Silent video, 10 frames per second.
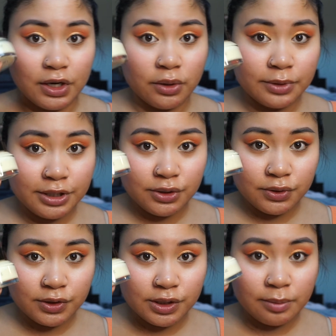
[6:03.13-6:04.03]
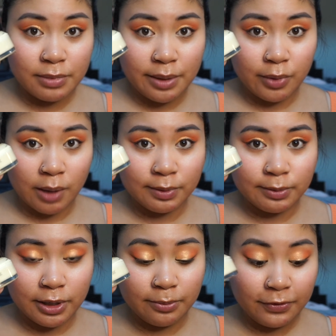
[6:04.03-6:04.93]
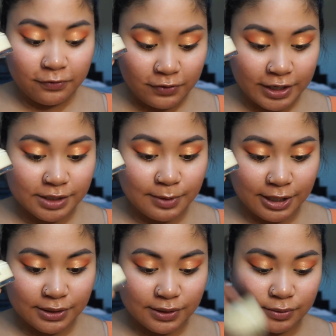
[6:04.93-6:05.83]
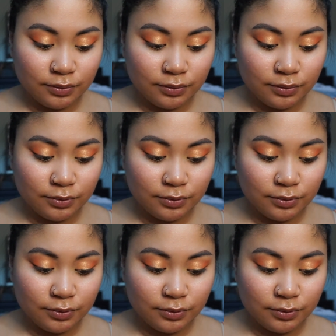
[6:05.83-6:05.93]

already used my Bobbi Brown face base.